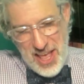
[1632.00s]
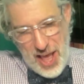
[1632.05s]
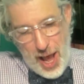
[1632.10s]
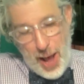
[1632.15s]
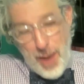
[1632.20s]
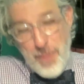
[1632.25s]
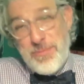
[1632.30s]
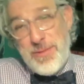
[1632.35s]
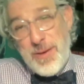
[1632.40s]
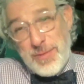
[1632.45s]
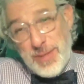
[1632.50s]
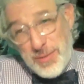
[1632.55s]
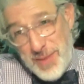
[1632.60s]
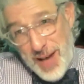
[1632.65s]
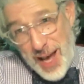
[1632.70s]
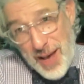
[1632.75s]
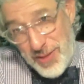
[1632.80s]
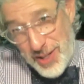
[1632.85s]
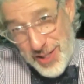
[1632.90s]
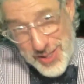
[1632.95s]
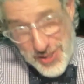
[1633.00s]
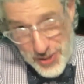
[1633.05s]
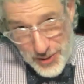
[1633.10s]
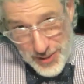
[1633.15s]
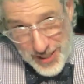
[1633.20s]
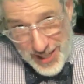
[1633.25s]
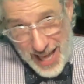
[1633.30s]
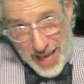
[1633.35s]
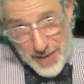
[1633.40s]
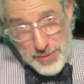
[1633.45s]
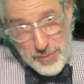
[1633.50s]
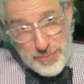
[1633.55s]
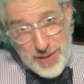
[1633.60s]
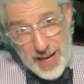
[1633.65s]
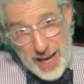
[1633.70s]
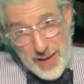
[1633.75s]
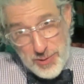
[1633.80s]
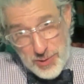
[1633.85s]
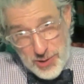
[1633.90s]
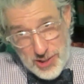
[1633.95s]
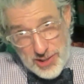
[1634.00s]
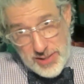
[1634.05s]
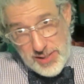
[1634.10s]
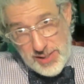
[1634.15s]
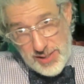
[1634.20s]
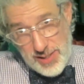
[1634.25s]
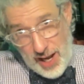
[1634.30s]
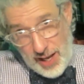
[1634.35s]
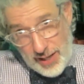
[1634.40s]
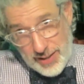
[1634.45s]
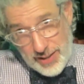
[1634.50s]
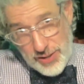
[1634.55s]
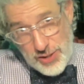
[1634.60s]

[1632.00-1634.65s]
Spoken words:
I'm 55 years old and I have a 5-year-old son.